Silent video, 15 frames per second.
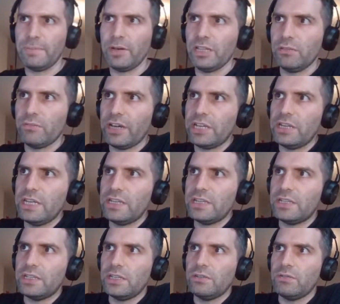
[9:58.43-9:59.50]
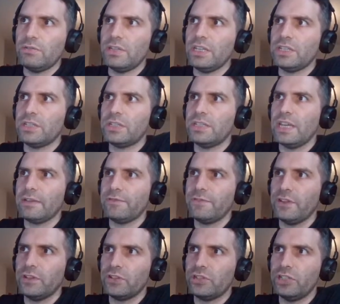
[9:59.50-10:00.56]
By the way, you need to do that
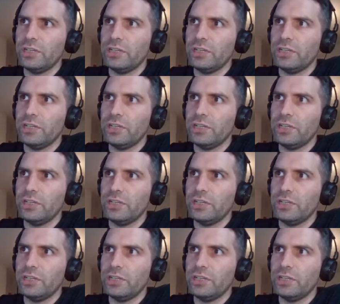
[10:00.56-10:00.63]
first